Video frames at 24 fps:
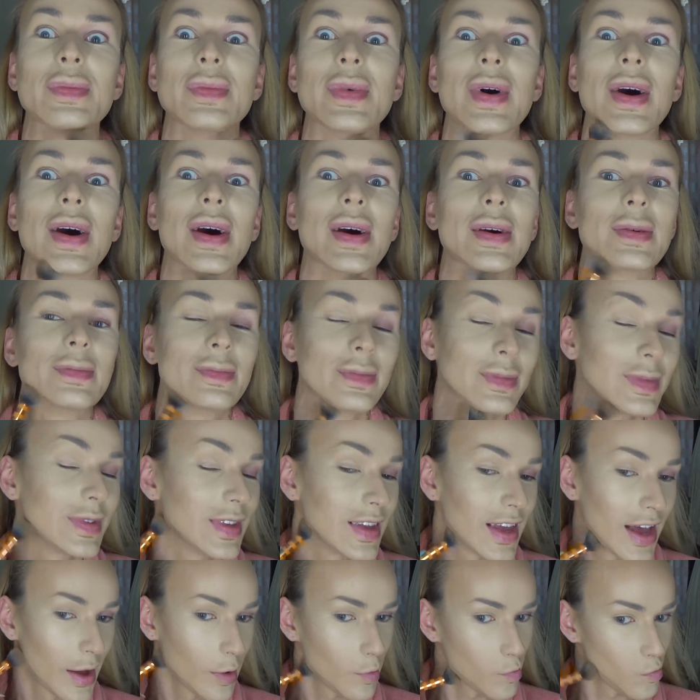But
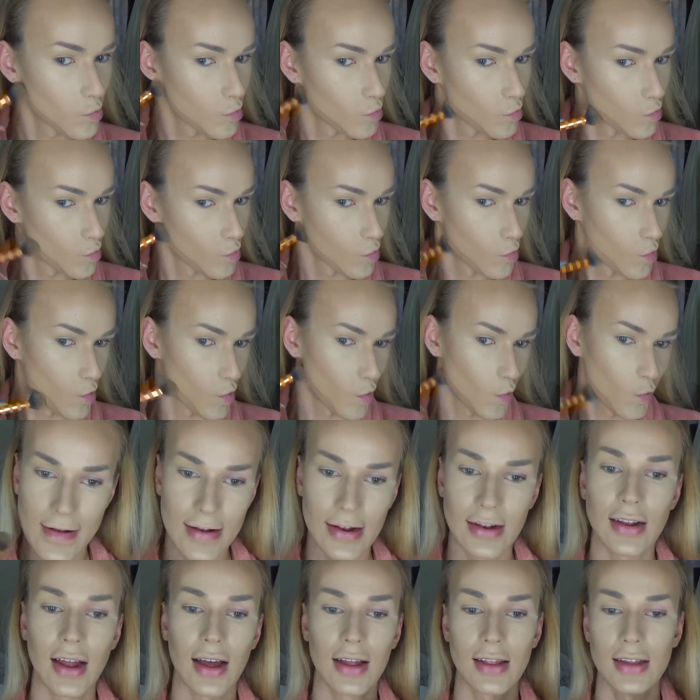yeah,
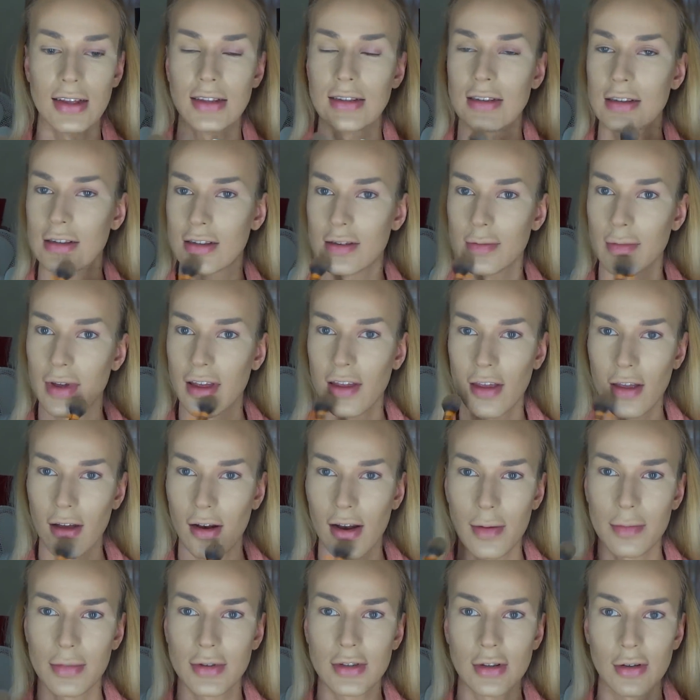and this is to make your
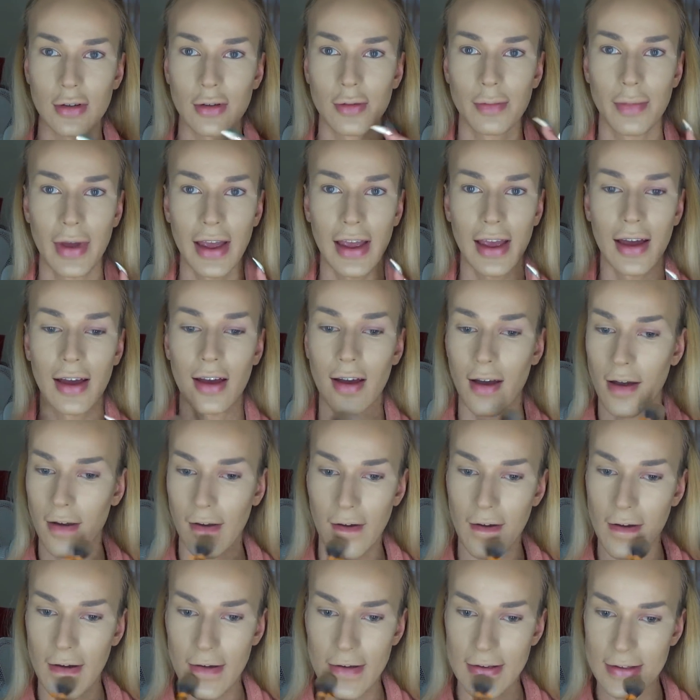lips look bigger,
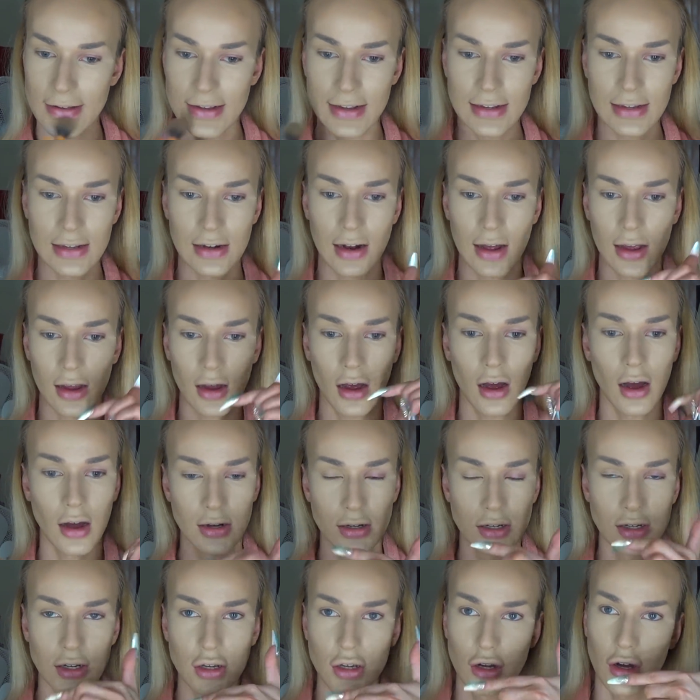because it's like
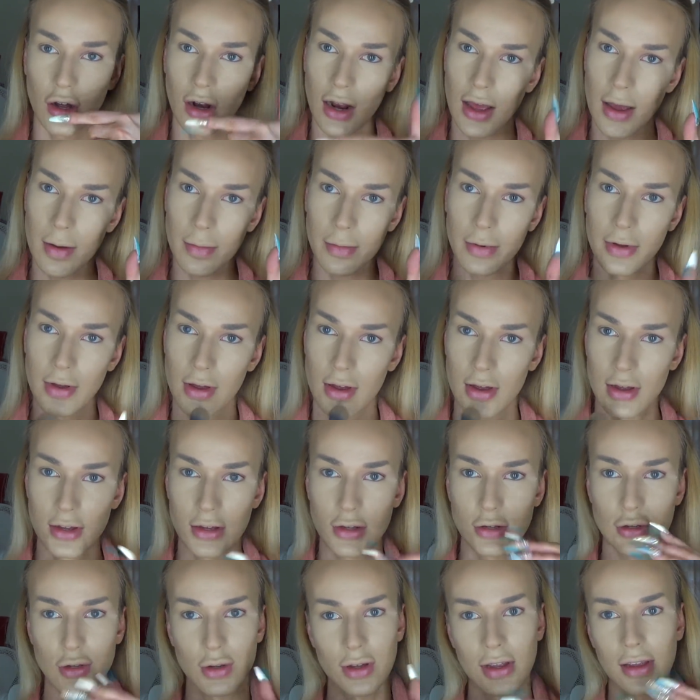under your lip,
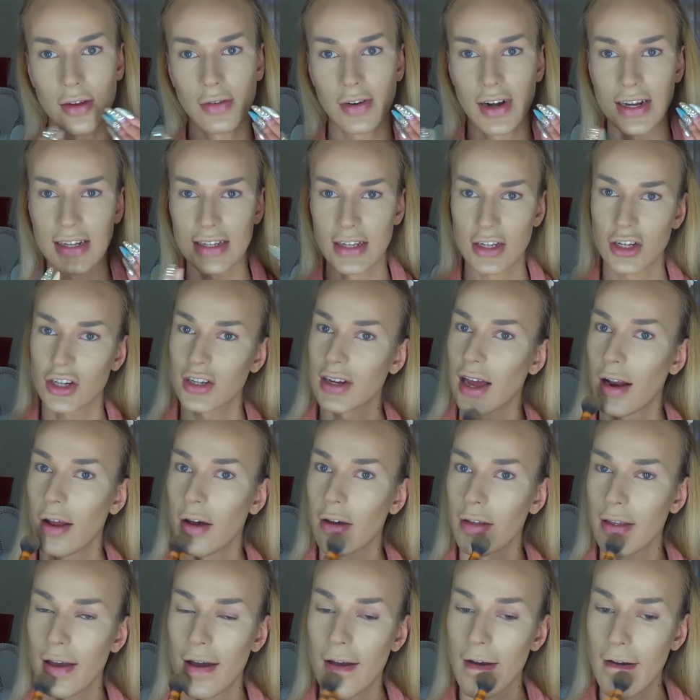so it creates a
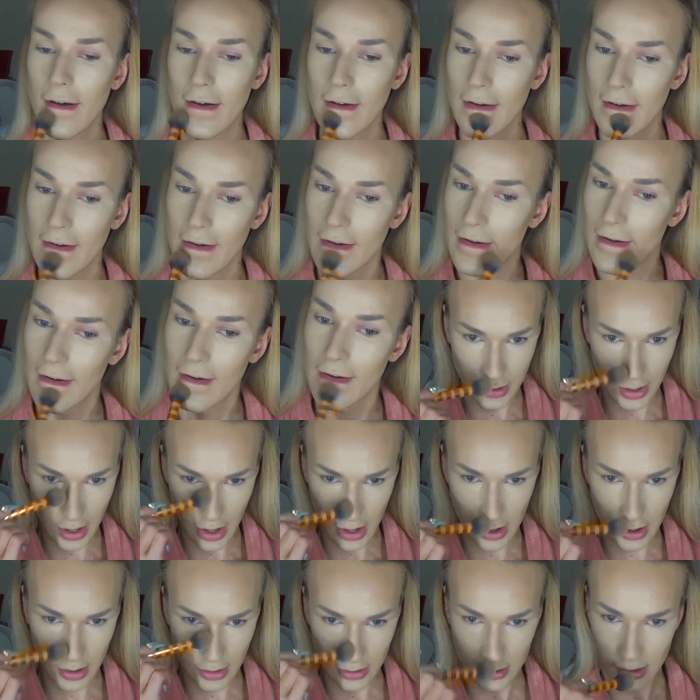shadow there.
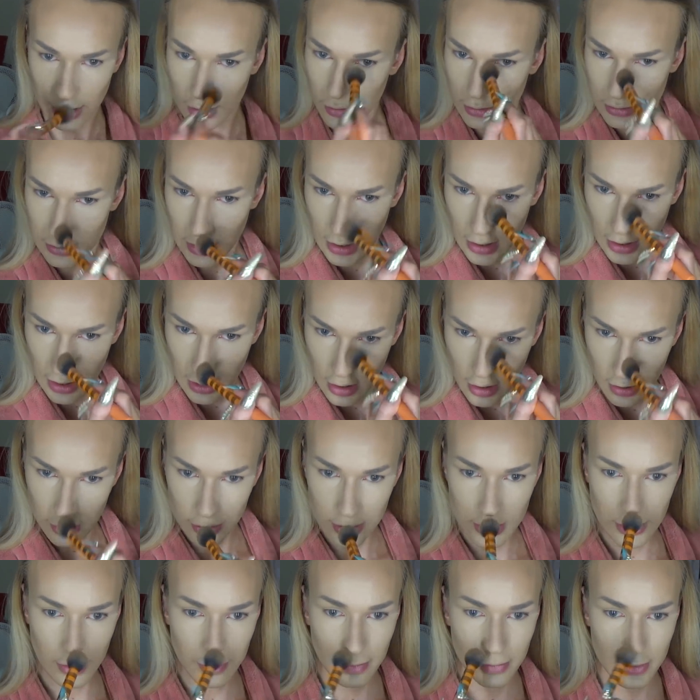And alongside the
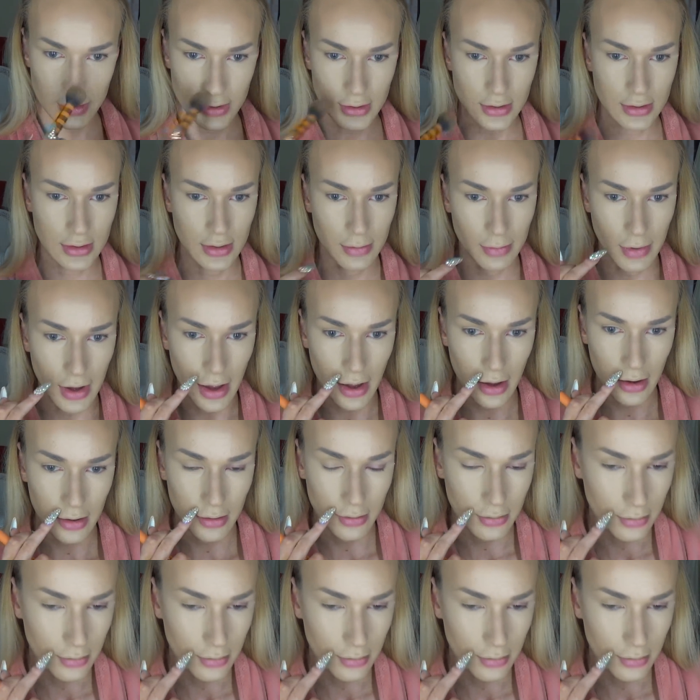nose, just a bit.